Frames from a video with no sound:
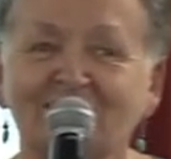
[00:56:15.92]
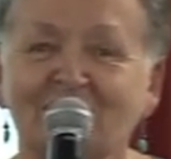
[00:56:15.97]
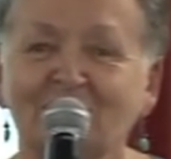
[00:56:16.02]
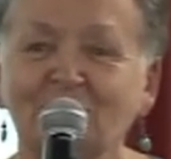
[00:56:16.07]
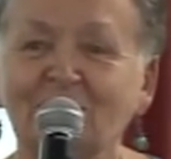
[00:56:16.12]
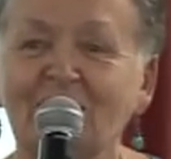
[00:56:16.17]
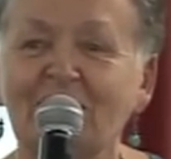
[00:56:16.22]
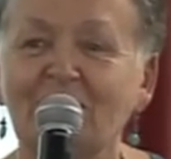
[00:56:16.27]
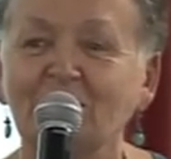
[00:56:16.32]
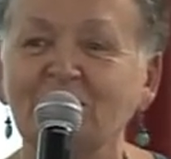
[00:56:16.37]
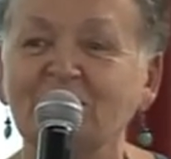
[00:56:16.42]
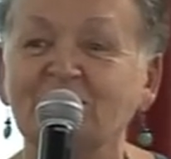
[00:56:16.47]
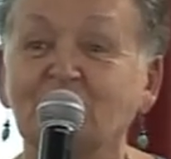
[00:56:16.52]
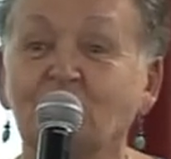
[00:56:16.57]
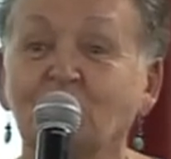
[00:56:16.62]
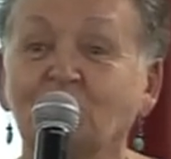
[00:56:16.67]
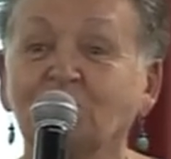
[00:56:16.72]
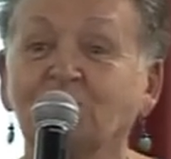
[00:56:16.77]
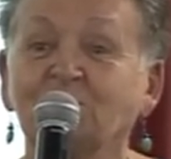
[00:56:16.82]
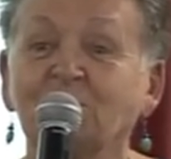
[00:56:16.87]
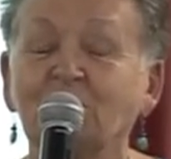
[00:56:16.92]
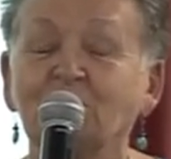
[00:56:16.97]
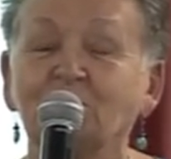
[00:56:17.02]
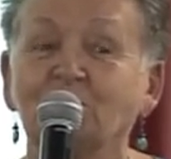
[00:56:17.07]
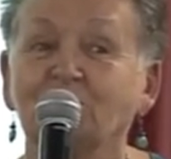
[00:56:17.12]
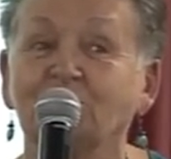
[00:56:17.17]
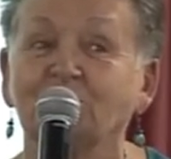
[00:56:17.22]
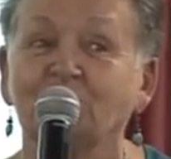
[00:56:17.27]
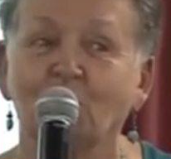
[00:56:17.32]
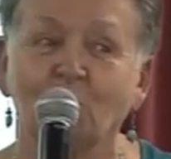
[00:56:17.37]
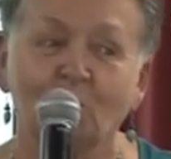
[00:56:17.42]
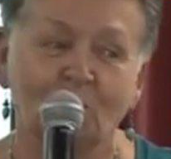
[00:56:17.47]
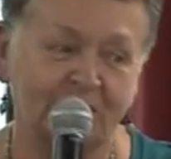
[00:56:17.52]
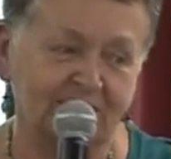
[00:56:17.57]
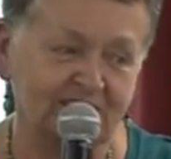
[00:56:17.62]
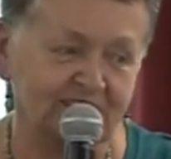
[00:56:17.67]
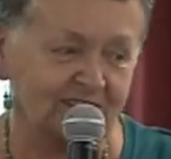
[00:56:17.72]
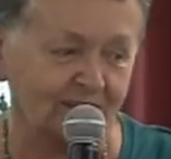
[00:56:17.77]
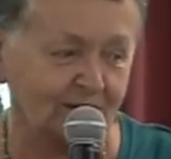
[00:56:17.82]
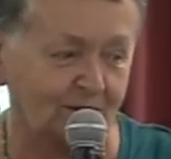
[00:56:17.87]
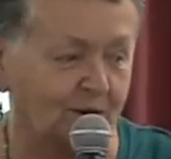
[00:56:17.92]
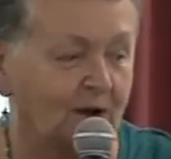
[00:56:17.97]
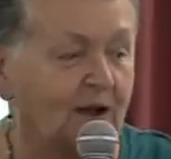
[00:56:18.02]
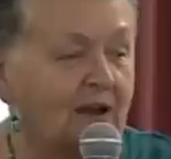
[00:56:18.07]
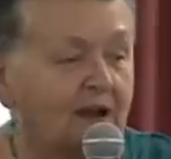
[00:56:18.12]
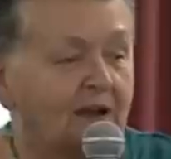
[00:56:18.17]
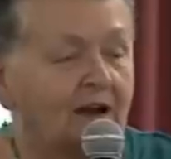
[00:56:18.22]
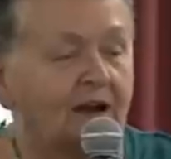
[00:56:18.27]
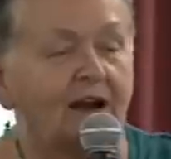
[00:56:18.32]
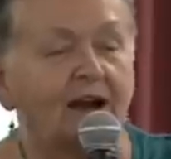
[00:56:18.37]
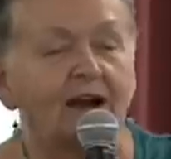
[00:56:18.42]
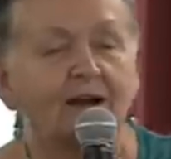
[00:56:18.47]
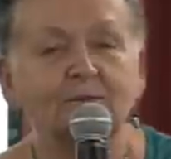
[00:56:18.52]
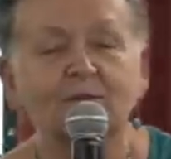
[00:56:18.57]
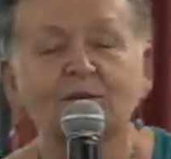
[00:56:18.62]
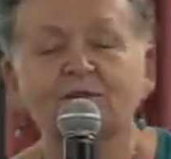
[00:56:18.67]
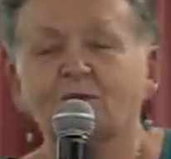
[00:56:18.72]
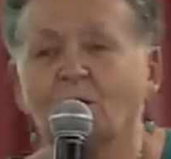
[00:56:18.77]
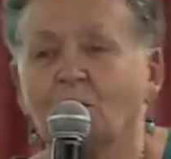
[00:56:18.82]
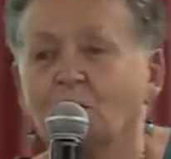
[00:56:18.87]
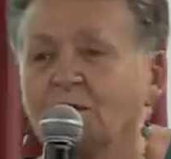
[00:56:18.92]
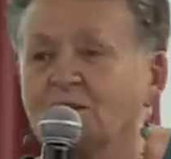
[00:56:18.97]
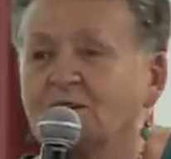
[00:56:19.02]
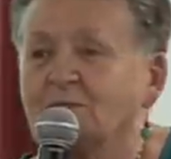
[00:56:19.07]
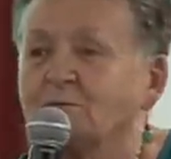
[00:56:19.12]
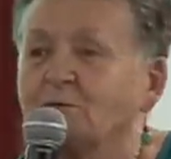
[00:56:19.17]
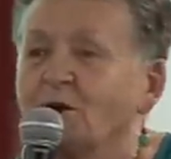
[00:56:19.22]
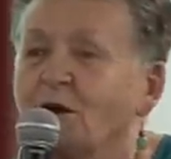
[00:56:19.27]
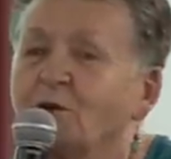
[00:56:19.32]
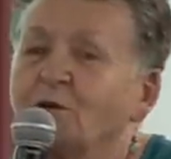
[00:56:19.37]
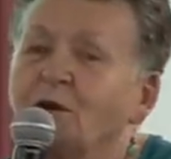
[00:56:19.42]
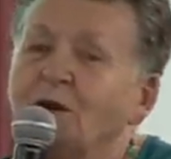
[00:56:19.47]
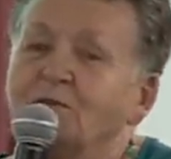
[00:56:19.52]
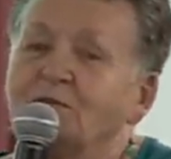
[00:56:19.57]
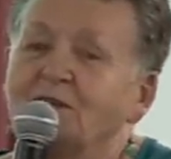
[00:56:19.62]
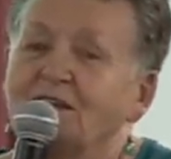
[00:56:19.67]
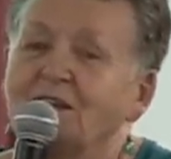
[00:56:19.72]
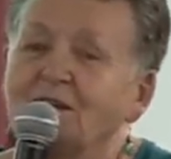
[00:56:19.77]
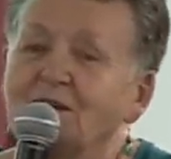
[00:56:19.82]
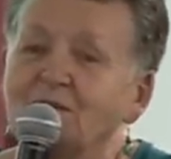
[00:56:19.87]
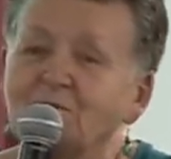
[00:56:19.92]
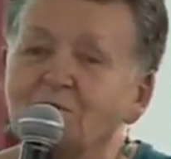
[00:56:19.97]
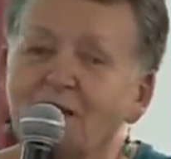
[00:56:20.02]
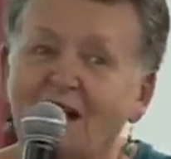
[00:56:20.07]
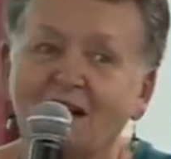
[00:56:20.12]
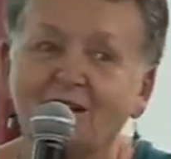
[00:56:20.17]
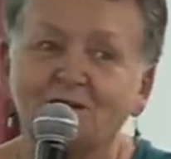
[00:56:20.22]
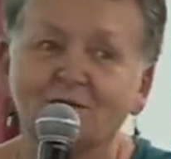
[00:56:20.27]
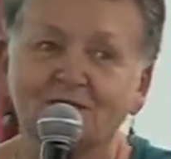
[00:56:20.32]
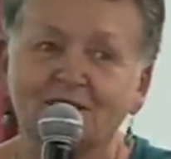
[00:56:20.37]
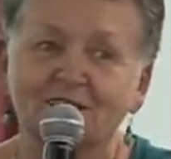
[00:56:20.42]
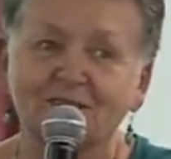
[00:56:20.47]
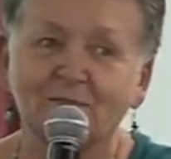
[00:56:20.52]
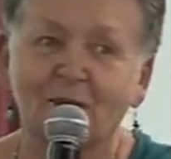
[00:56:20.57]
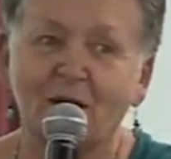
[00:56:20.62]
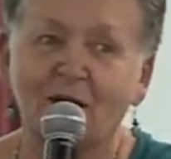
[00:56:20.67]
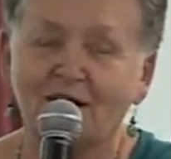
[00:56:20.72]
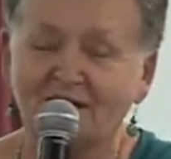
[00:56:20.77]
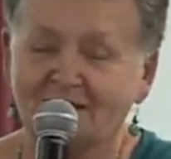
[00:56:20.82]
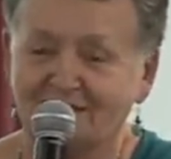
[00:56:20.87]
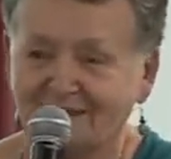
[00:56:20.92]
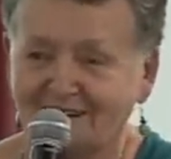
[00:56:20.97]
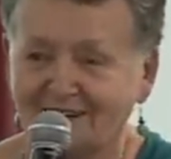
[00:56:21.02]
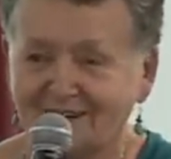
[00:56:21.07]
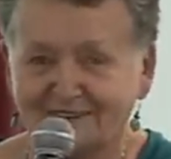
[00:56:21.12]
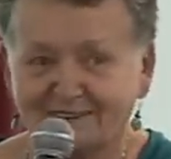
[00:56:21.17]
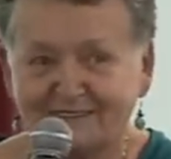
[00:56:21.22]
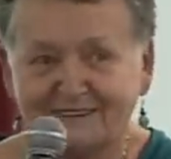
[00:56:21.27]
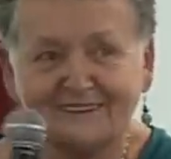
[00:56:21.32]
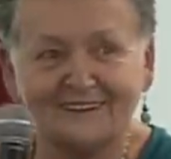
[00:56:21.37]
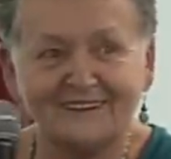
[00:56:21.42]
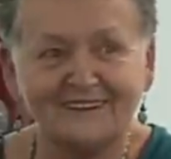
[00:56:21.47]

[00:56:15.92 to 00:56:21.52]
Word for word: and so now he's got fear of falling, so um, we've got this program to get him back on his bike again.